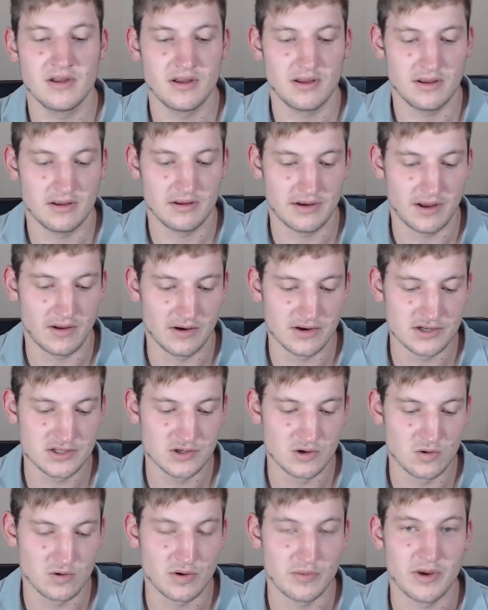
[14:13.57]
Now let's
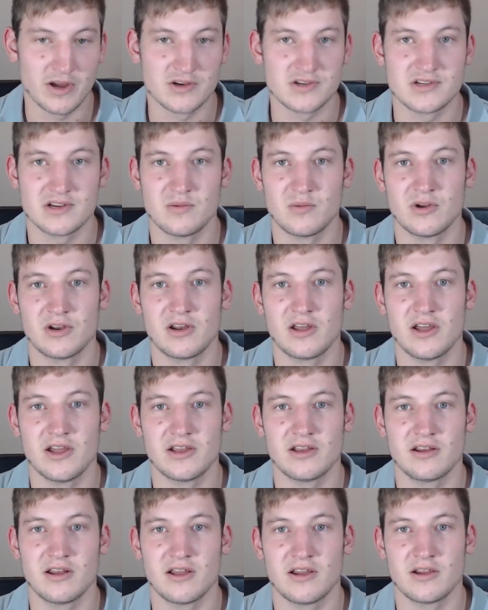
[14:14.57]
talk about someone
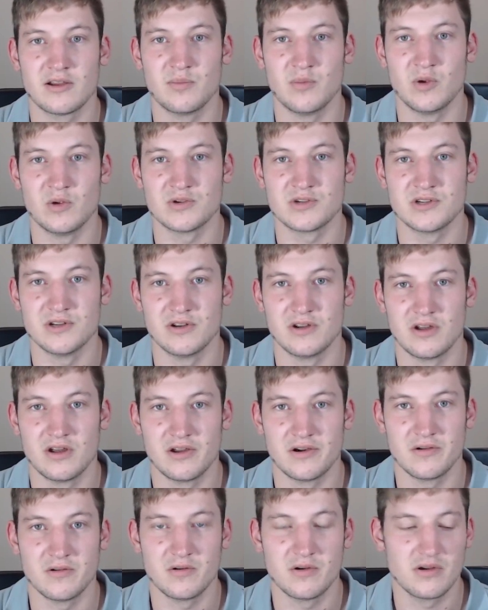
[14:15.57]
like
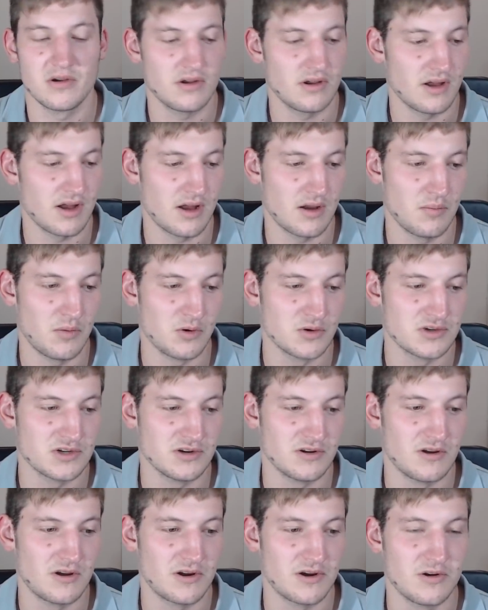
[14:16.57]
Bolsonaro.
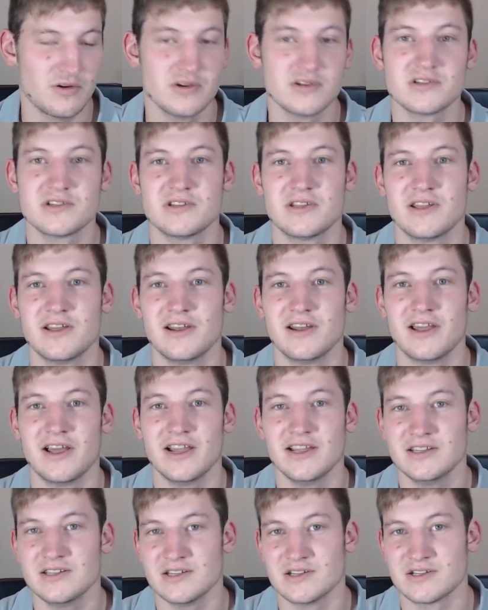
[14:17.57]
Bolsonaro is the
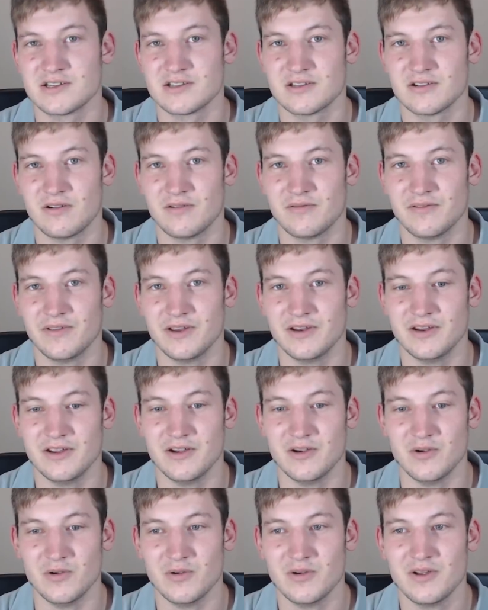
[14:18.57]
latest of the
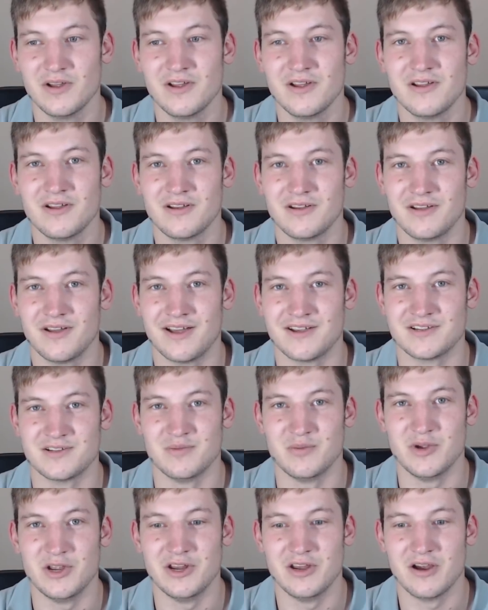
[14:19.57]
new, as the
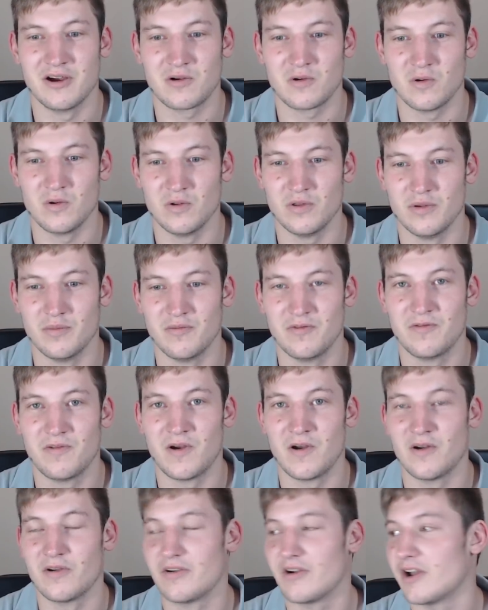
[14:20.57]
media call them,
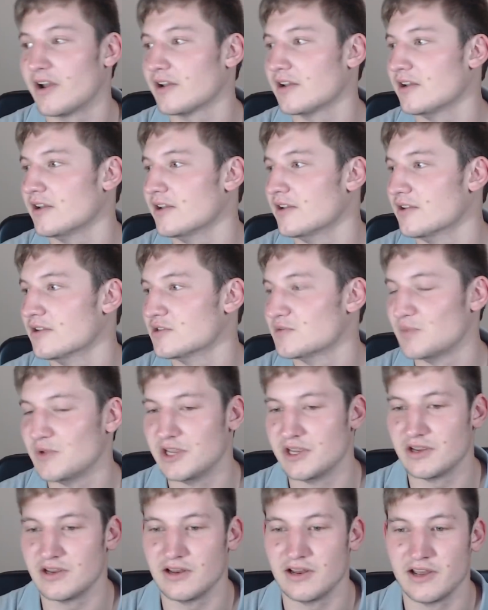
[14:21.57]
far-right leaders
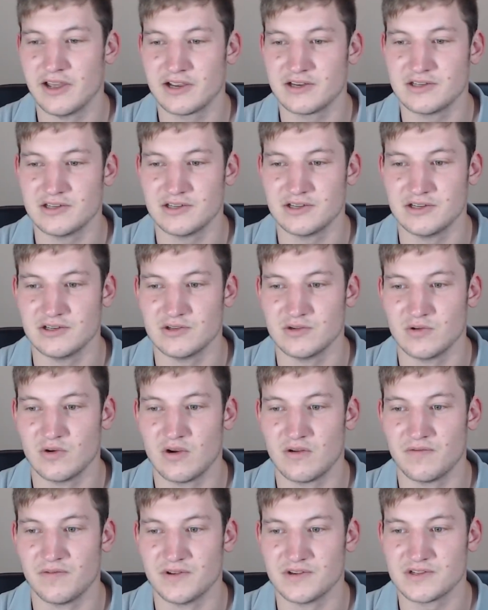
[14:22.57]
being elected into
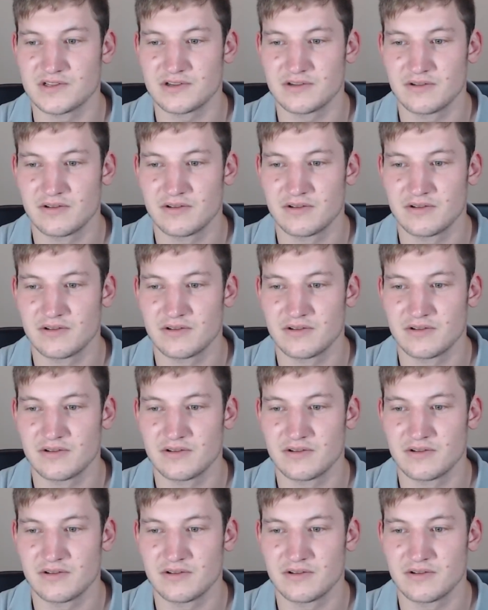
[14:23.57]
office.